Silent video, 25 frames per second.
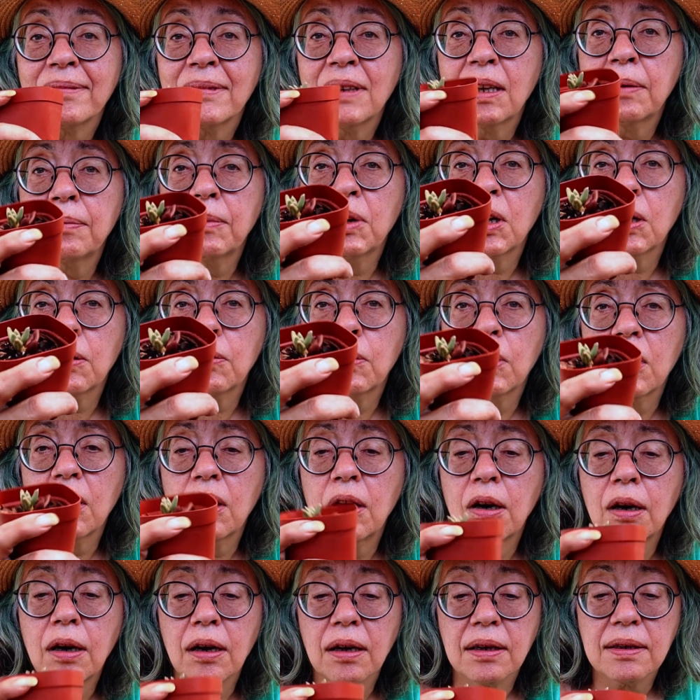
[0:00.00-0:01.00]
Let me know what
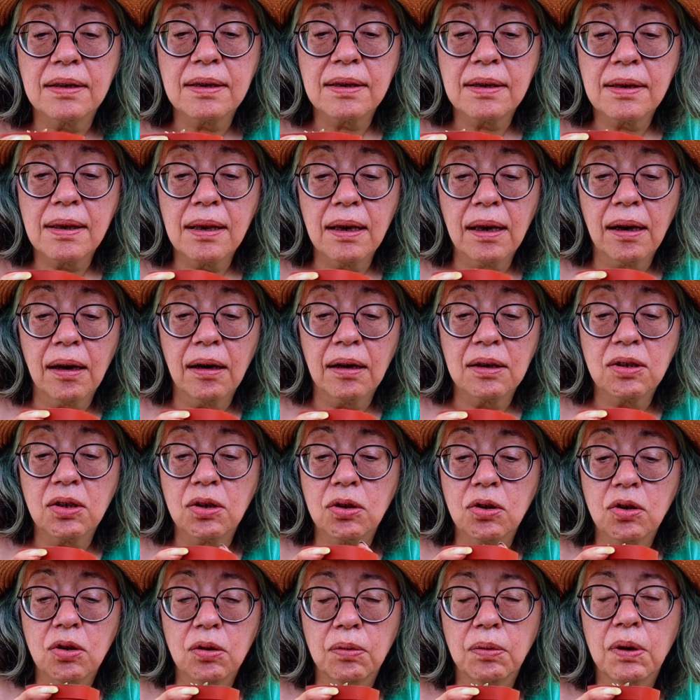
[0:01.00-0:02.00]
you guys think I
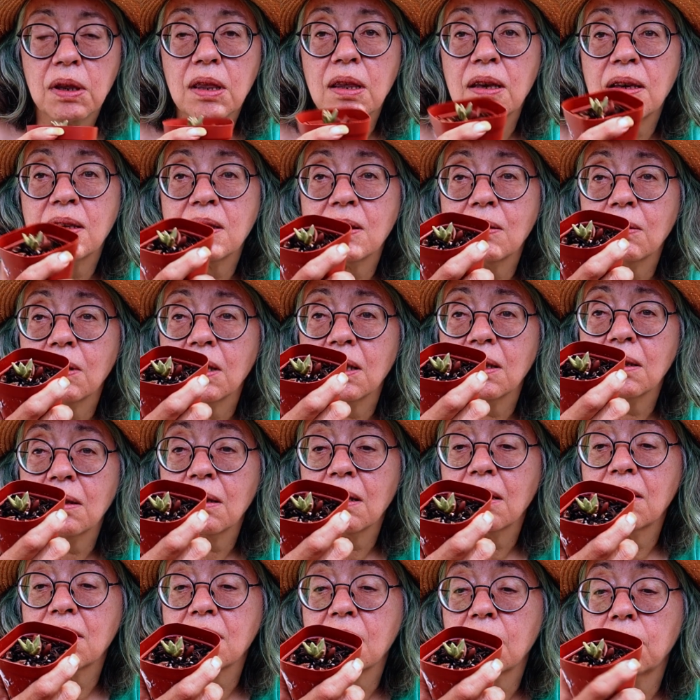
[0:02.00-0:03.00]
should do with this one,
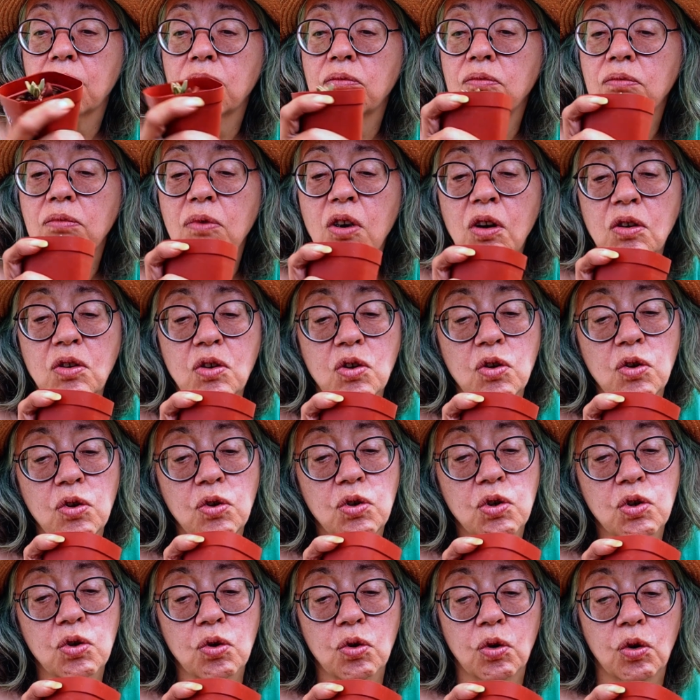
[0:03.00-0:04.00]
because I'm not too
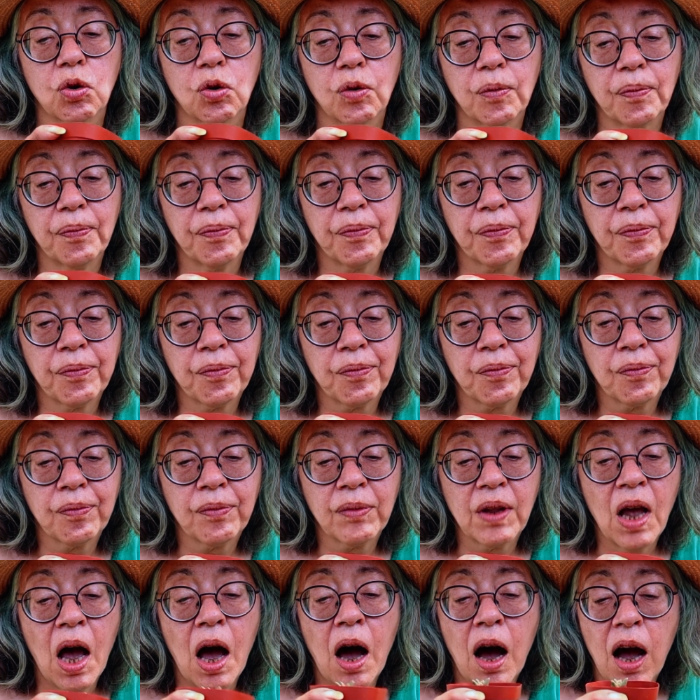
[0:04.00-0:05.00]
sure.
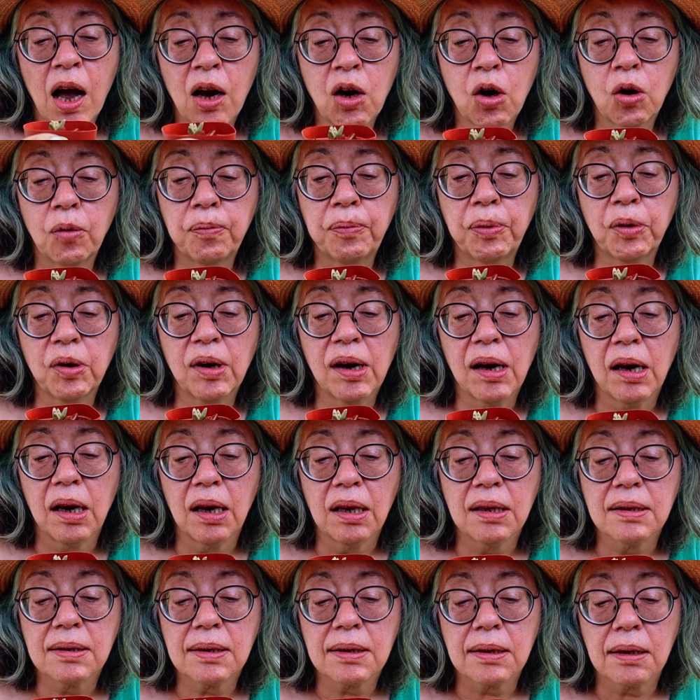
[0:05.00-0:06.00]
I could put it
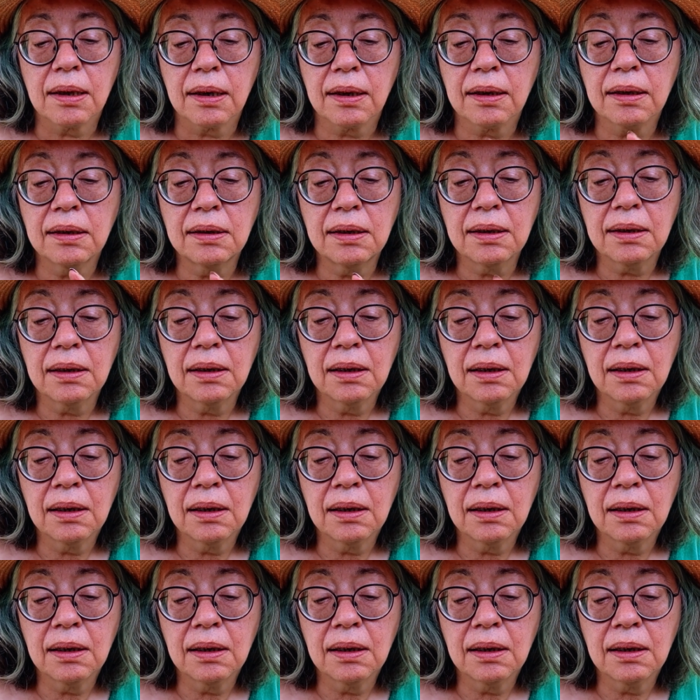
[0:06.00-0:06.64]
inside.